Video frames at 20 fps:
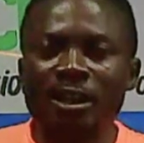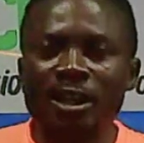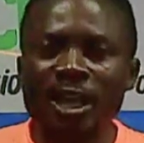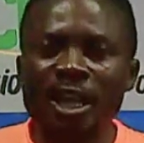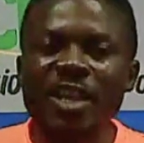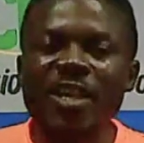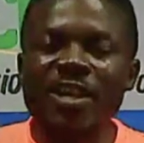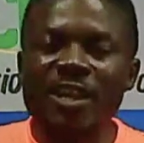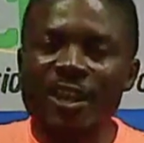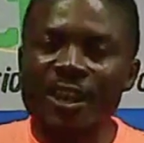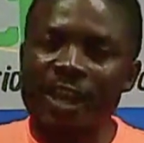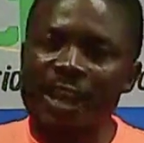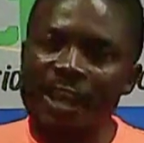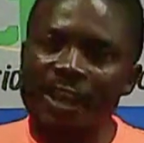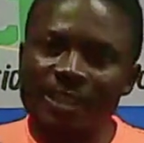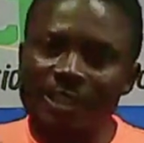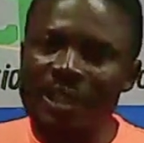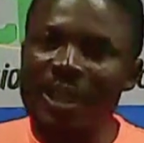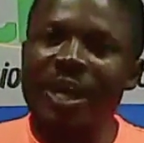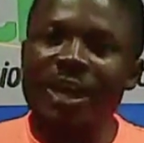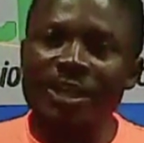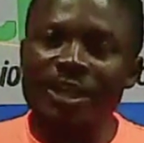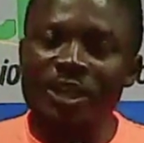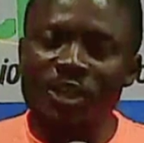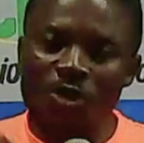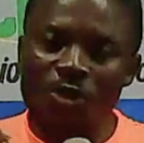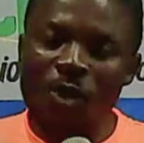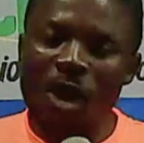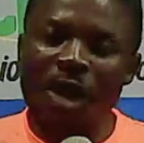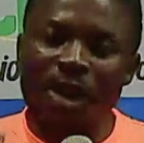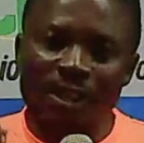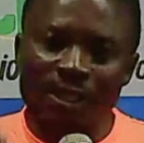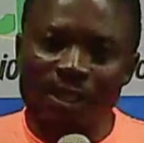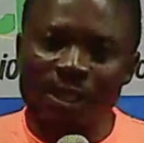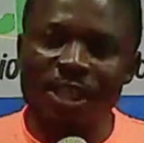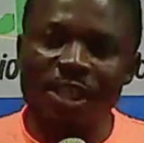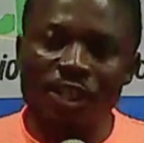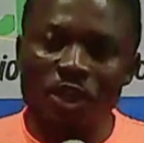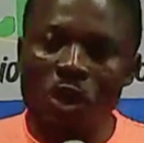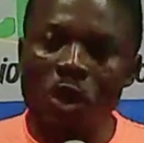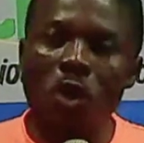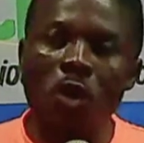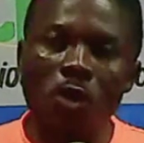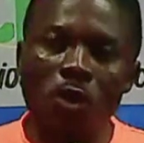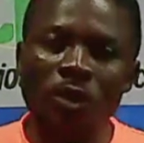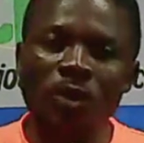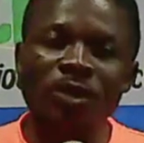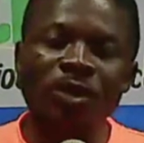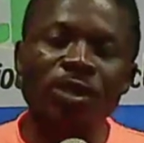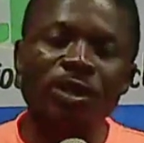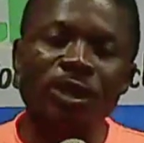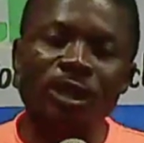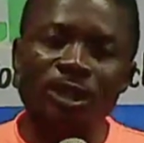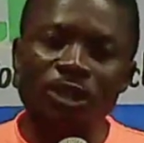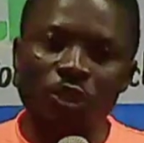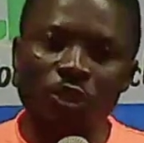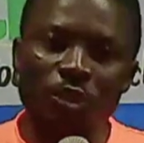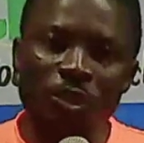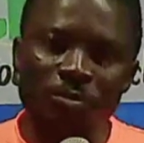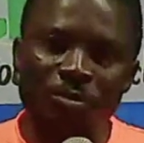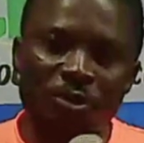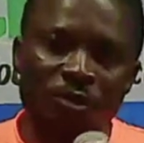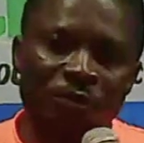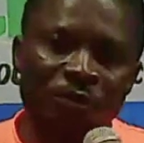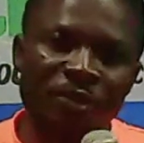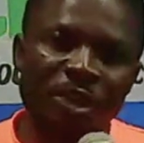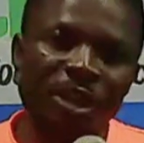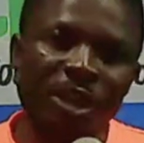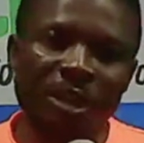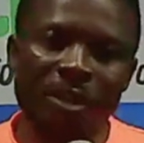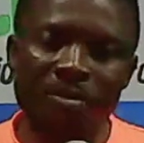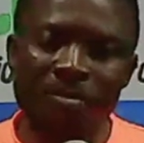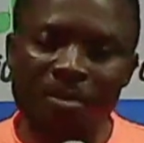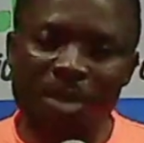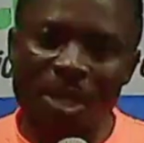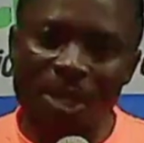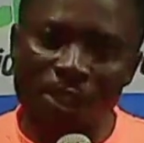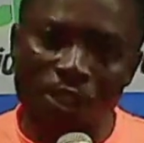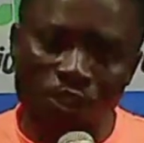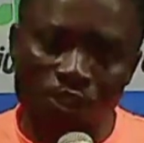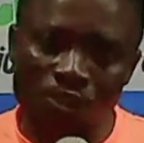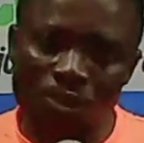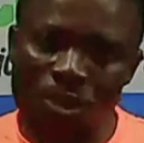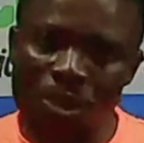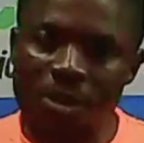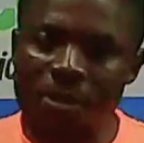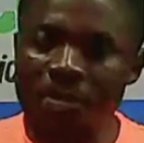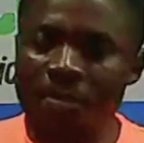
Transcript: indicates that you are indeed called into the prophetic ministry.